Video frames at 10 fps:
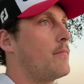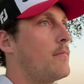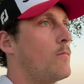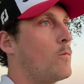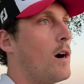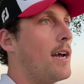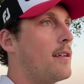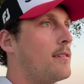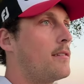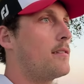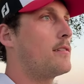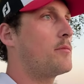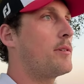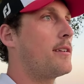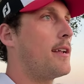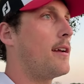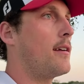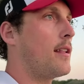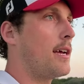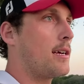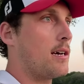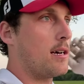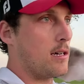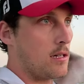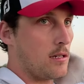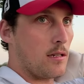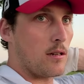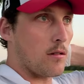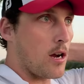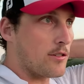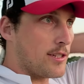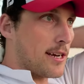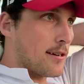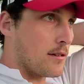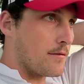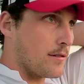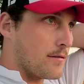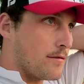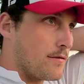yeah, why there's a pretty narr- like uh, you know large narrative of